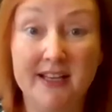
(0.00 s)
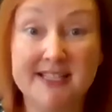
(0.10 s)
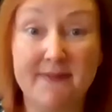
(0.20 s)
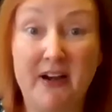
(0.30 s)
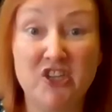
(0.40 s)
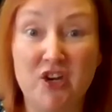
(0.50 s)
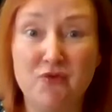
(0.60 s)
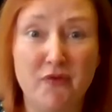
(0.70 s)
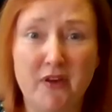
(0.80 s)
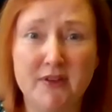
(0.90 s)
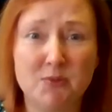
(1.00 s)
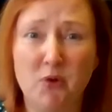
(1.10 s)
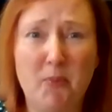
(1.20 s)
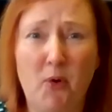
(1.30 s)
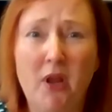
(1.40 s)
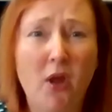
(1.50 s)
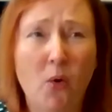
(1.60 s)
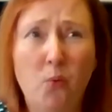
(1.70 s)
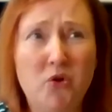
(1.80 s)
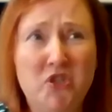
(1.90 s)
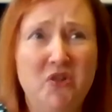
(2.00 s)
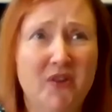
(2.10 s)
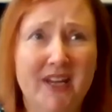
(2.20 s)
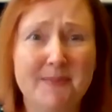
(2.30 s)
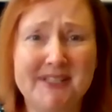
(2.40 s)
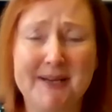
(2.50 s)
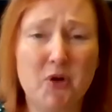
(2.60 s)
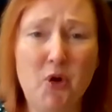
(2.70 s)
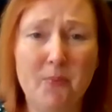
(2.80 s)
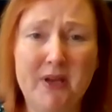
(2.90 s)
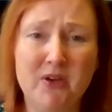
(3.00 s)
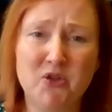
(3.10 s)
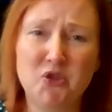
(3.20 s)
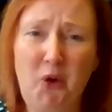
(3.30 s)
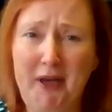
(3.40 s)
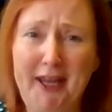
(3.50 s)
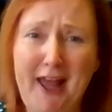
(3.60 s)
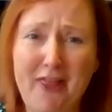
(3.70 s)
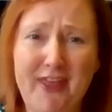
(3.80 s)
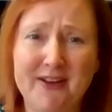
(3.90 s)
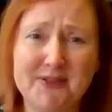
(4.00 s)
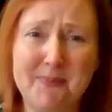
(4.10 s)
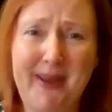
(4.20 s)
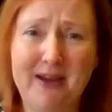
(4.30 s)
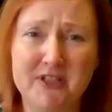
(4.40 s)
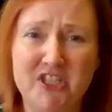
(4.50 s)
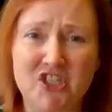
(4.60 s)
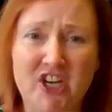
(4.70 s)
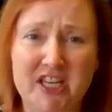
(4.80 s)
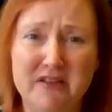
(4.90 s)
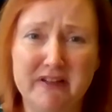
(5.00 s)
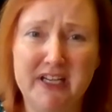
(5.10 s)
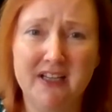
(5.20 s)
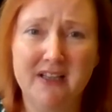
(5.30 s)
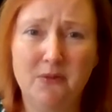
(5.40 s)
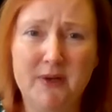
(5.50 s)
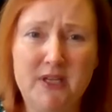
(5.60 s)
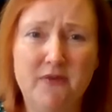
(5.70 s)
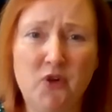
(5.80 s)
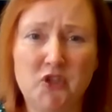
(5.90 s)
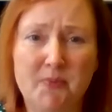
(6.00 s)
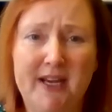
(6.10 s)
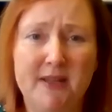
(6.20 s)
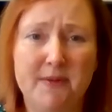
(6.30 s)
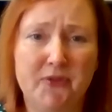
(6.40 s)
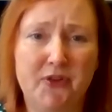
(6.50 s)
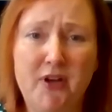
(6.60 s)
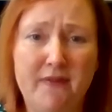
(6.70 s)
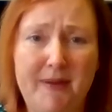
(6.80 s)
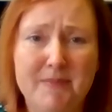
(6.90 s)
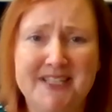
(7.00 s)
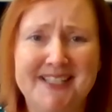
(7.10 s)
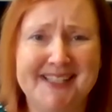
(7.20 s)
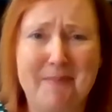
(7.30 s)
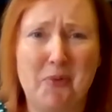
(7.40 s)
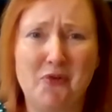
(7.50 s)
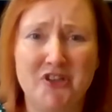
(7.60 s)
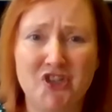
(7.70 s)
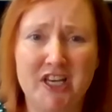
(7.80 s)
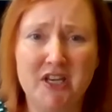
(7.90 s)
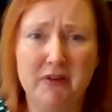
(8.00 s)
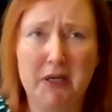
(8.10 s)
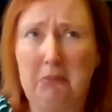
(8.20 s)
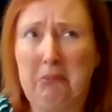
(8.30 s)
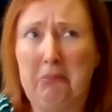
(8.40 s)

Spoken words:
that's the very general view. It's what the point. Would you keep someone on because you're going to get £1,000 in January when you've got to pay them through November, December, and January?